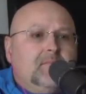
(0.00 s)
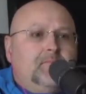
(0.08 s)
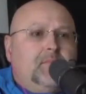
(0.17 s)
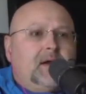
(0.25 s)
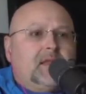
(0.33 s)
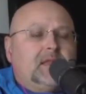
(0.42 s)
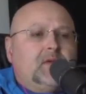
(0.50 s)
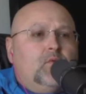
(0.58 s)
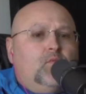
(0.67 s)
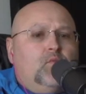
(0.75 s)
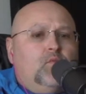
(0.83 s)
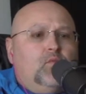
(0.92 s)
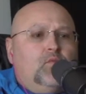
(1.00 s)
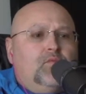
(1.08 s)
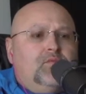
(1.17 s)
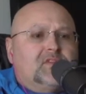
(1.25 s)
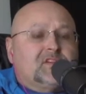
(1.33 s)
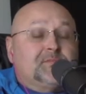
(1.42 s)
but
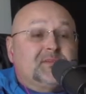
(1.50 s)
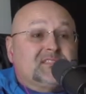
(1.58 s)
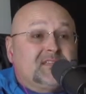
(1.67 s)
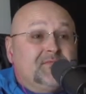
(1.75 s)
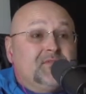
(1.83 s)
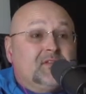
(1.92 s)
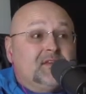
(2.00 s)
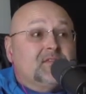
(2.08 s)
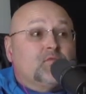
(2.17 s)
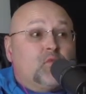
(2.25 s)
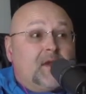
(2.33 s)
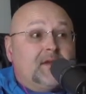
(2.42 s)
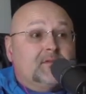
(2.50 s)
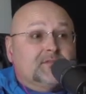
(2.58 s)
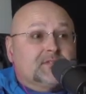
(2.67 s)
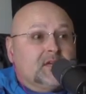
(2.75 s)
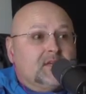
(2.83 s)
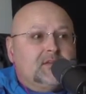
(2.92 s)
specifically the
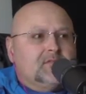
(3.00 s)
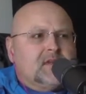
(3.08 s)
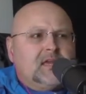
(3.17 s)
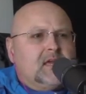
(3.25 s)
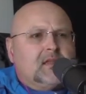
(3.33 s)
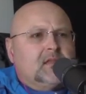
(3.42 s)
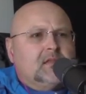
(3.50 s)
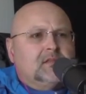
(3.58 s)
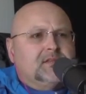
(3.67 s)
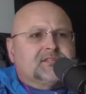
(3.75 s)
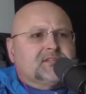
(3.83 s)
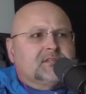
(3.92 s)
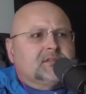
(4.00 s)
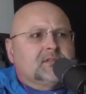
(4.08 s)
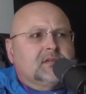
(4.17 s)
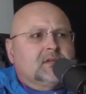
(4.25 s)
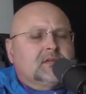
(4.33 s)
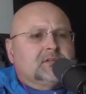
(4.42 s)
rails, you can't listen
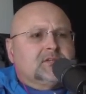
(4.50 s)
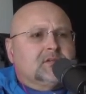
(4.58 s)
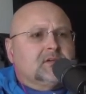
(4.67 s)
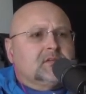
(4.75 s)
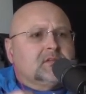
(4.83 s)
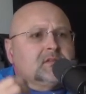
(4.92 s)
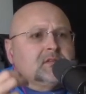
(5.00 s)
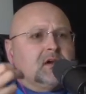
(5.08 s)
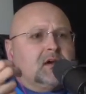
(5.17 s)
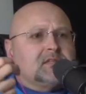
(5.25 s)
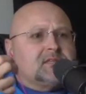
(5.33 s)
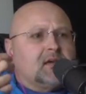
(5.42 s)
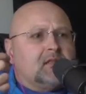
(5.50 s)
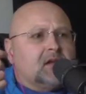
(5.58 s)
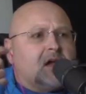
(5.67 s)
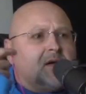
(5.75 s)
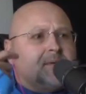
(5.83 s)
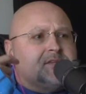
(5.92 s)
to a
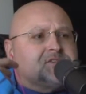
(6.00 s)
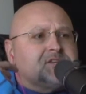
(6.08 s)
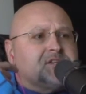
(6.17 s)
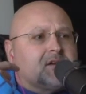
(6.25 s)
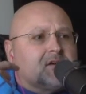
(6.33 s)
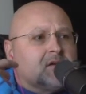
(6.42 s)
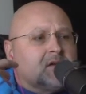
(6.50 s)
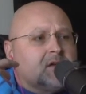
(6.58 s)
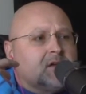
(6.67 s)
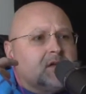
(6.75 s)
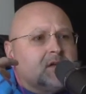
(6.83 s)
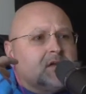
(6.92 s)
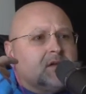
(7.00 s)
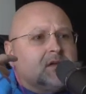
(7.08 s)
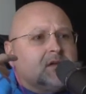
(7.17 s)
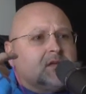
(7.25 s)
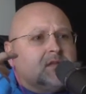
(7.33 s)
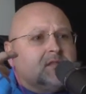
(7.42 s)
telecom engineer
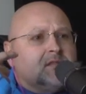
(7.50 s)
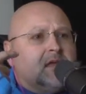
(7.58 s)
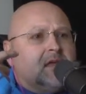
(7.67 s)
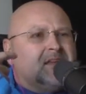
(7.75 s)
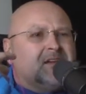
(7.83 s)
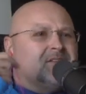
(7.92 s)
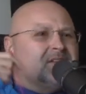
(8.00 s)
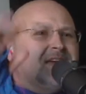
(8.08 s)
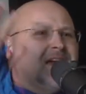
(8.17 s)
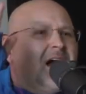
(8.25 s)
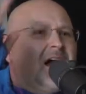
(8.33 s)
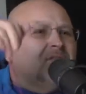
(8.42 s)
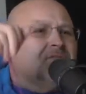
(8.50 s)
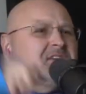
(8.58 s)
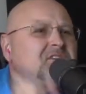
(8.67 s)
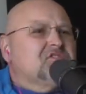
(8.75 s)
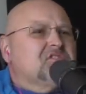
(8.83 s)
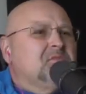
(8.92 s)
and go, yeah, I don't think
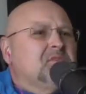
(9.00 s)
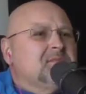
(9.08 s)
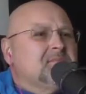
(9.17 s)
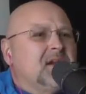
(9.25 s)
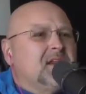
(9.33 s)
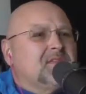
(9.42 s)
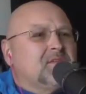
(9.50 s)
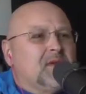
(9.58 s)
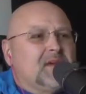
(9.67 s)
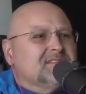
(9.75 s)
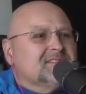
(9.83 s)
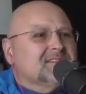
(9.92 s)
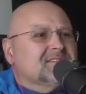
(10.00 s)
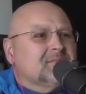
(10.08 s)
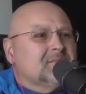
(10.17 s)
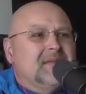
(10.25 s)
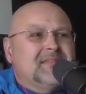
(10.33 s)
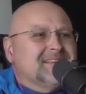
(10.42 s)
you should put any money in the rail
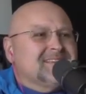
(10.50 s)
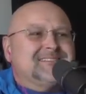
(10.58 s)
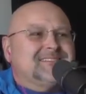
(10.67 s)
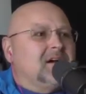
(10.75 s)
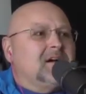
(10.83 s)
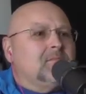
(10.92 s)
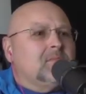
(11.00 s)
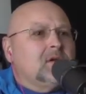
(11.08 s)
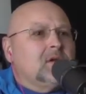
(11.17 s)
system. That's dumb